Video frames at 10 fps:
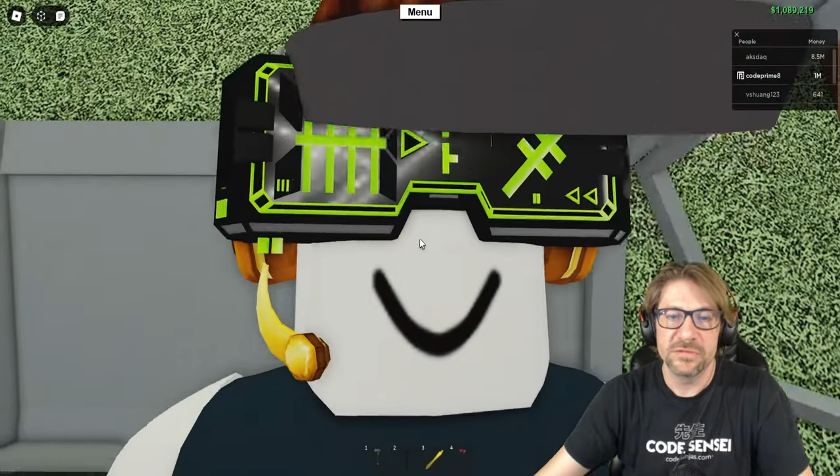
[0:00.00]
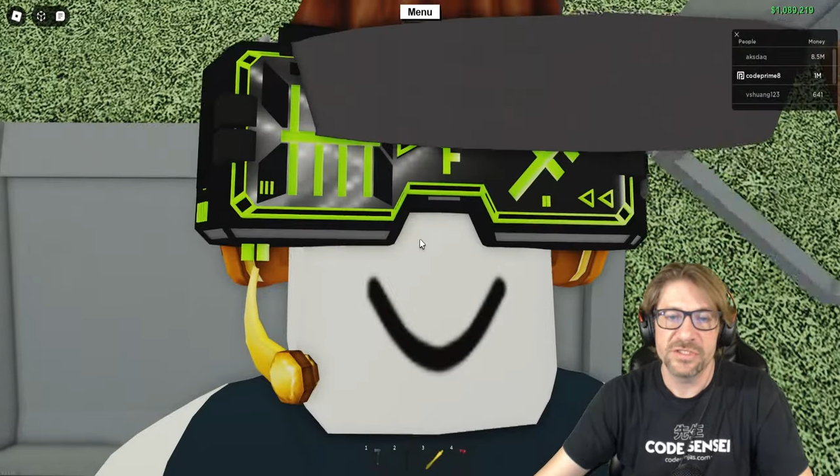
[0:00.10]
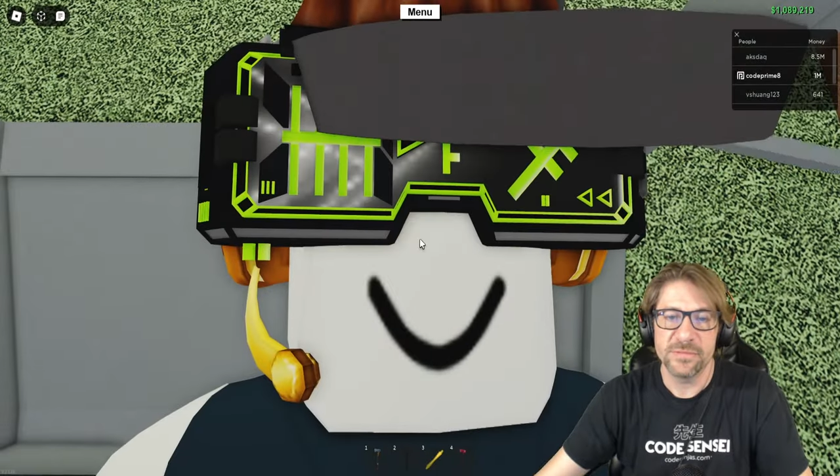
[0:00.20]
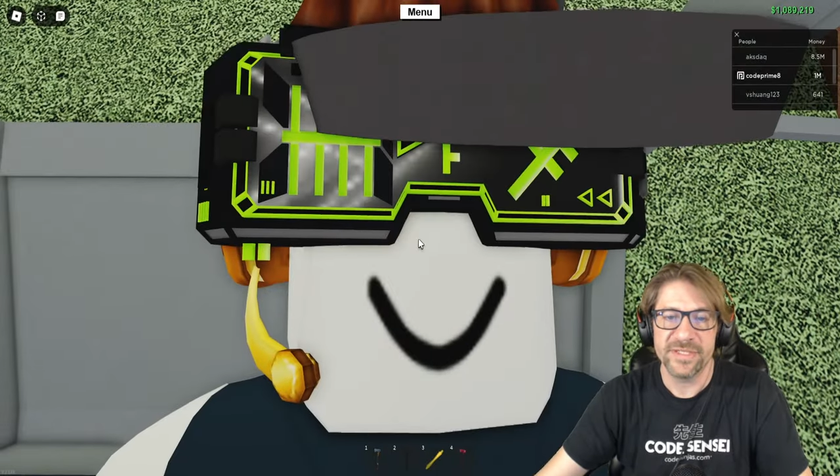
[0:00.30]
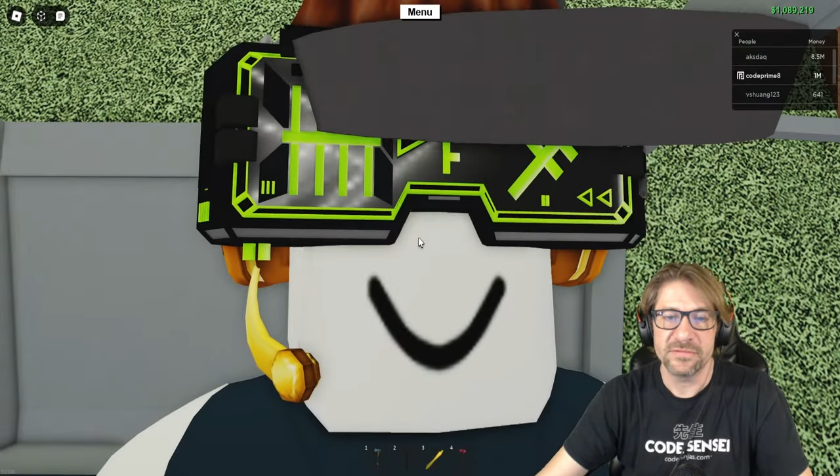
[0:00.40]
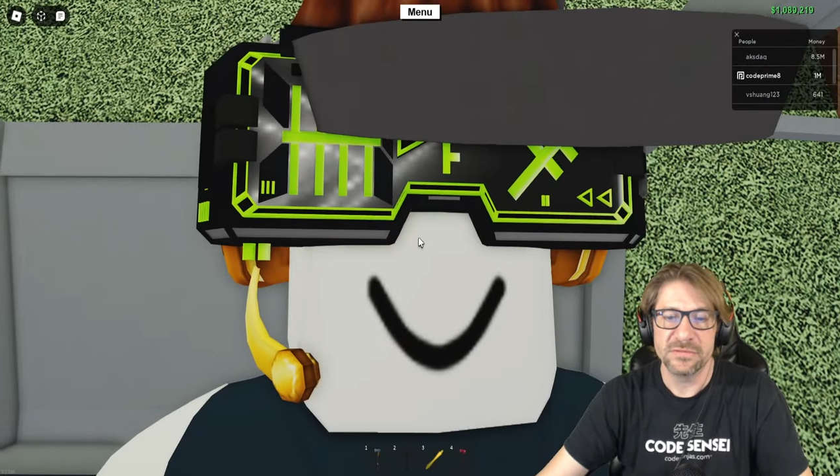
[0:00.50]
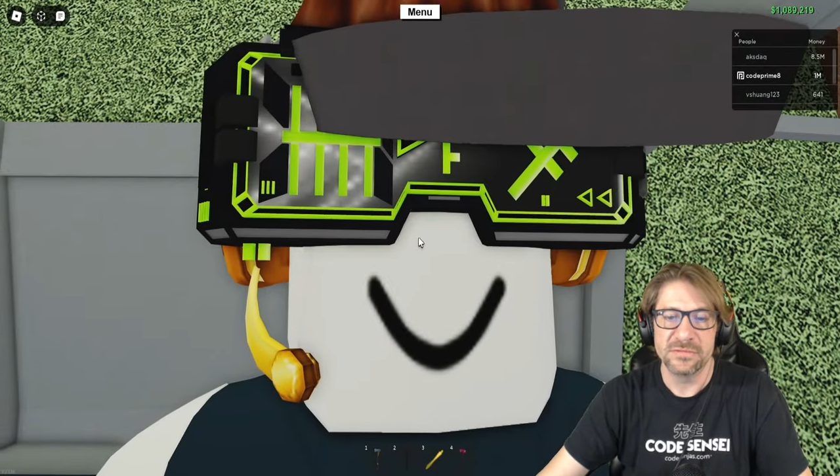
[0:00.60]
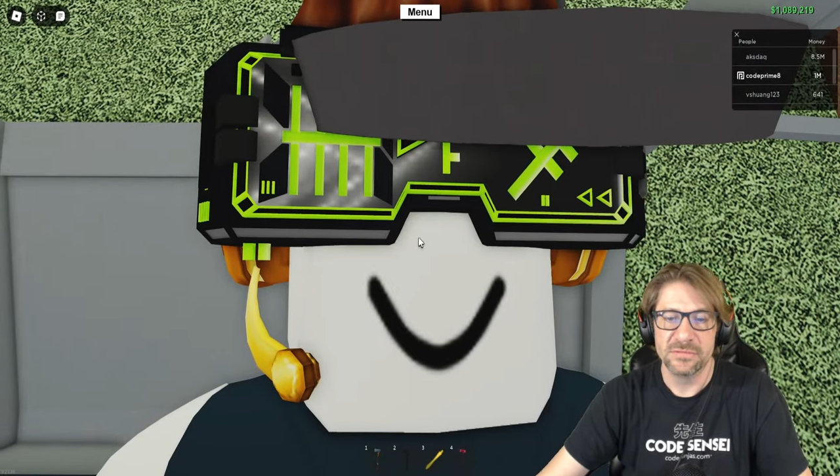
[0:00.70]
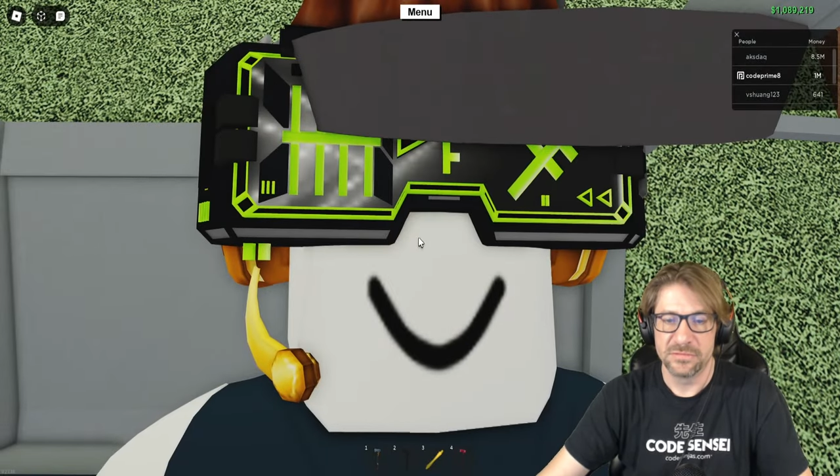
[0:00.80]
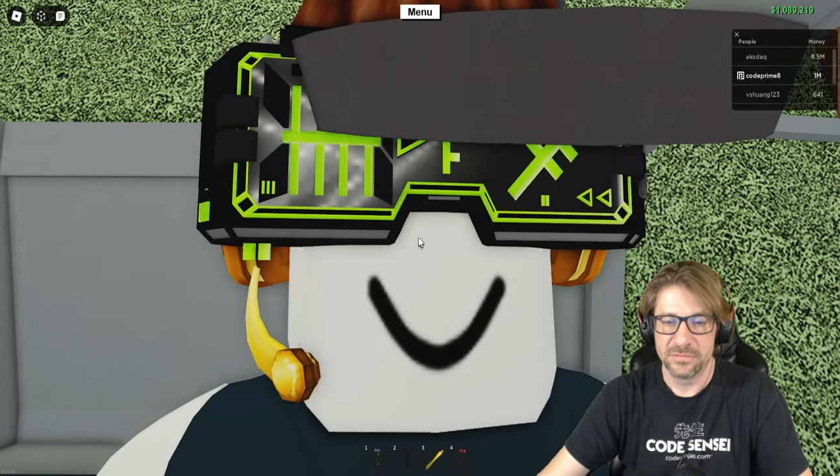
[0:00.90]
Jump out.
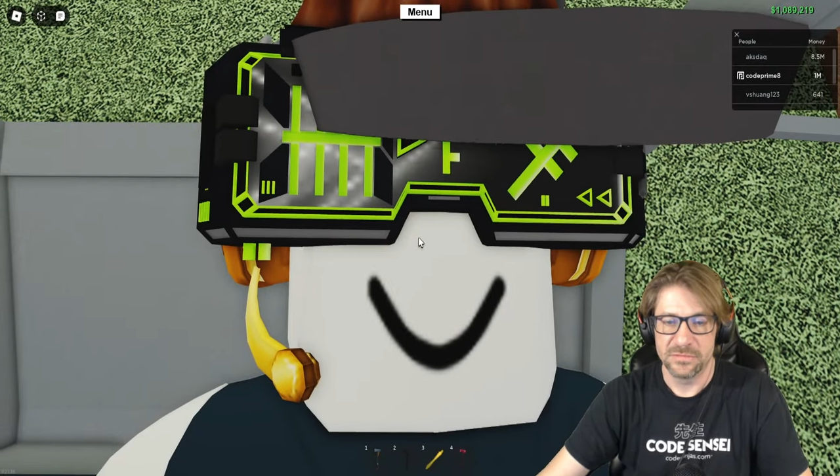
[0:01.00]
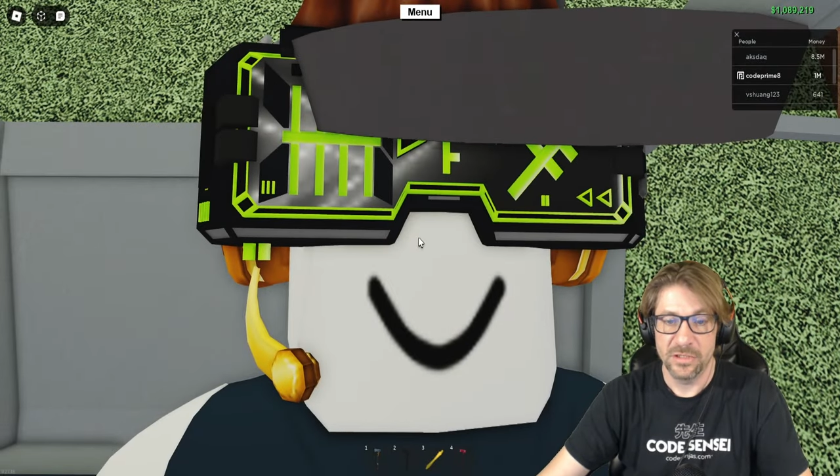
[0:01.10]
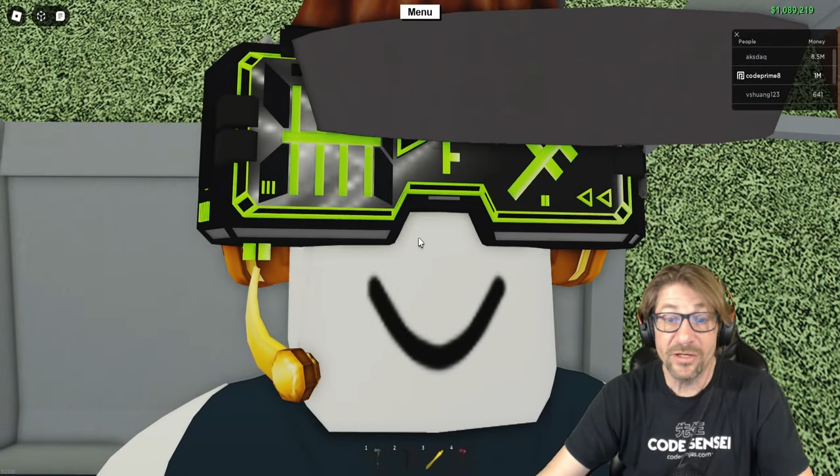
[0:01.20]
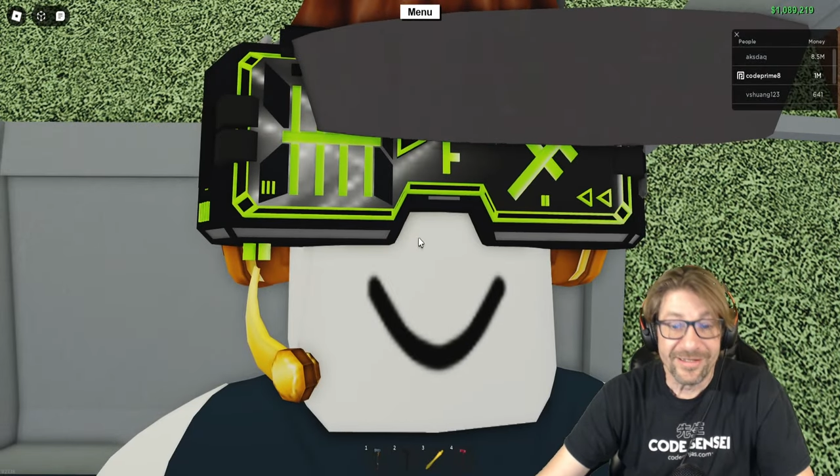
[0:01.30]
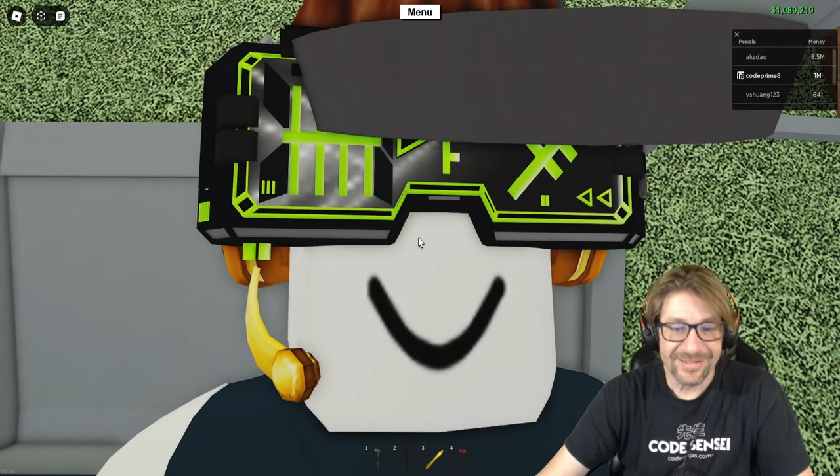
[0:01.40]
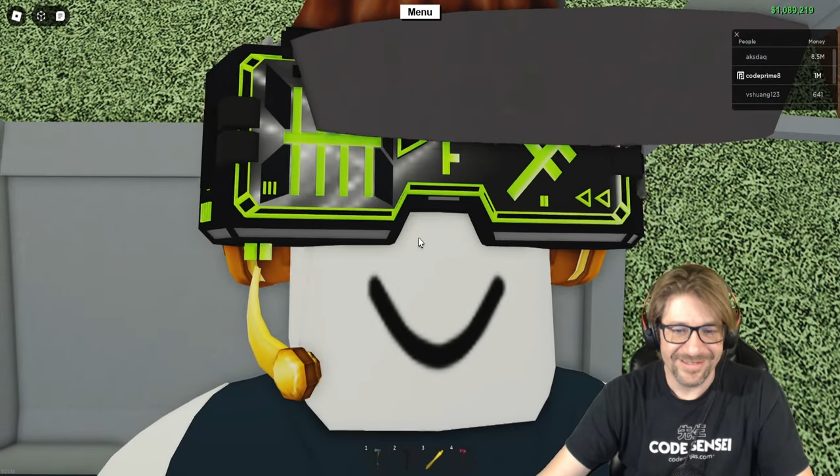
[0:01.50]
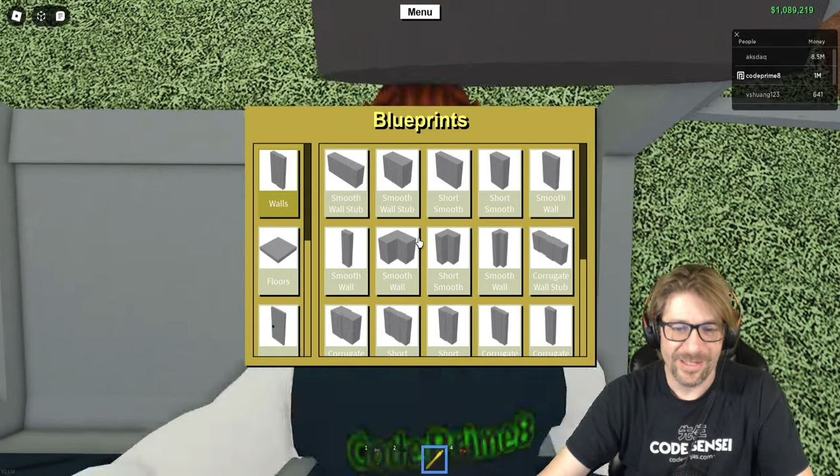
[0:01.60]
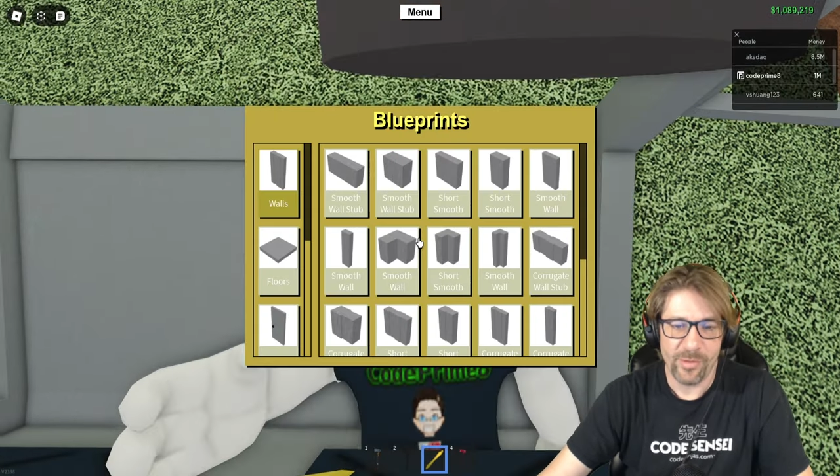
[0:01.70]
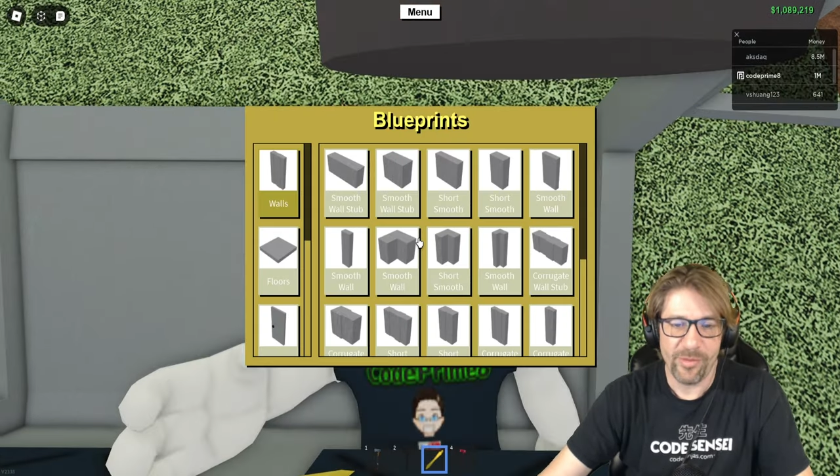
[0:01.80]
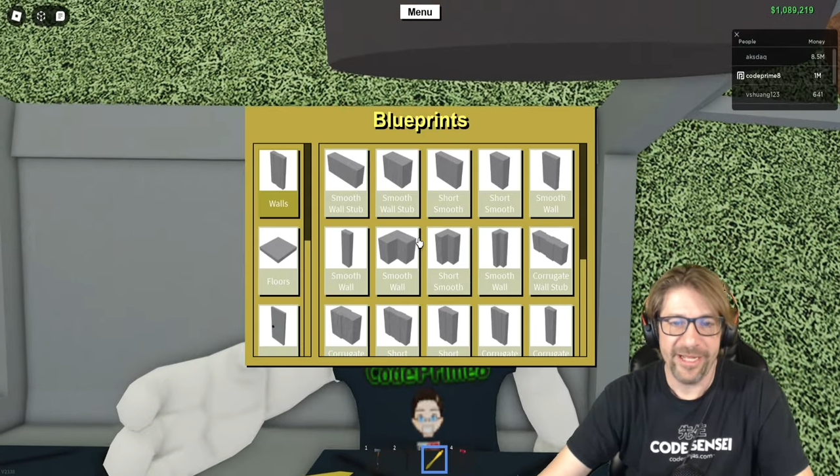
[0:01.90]
Oh,
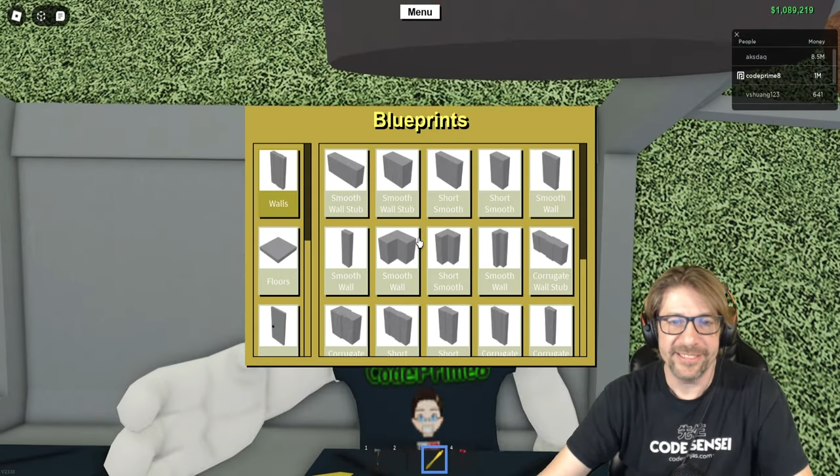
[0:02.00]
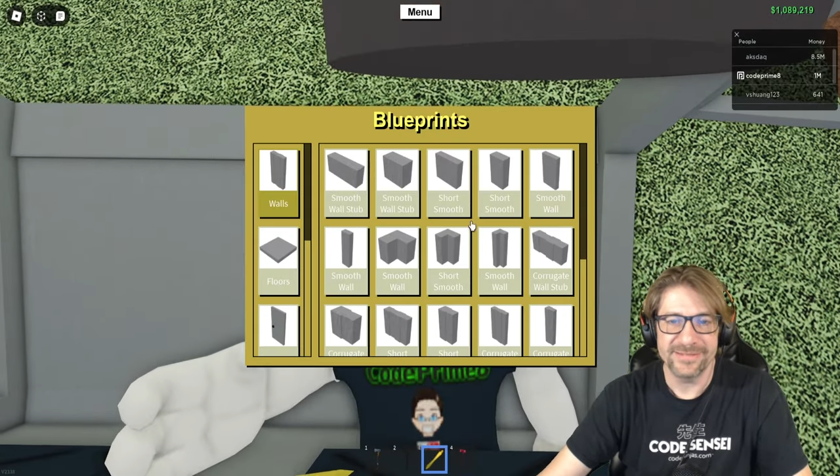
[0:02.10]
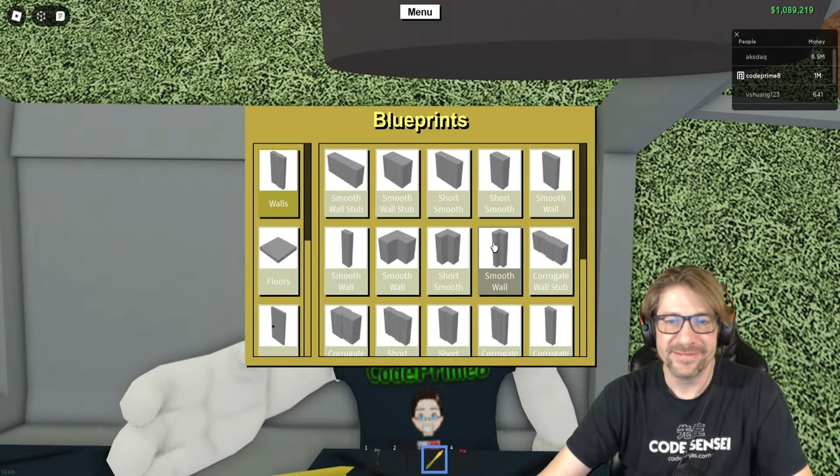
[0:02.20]
I'm on my head.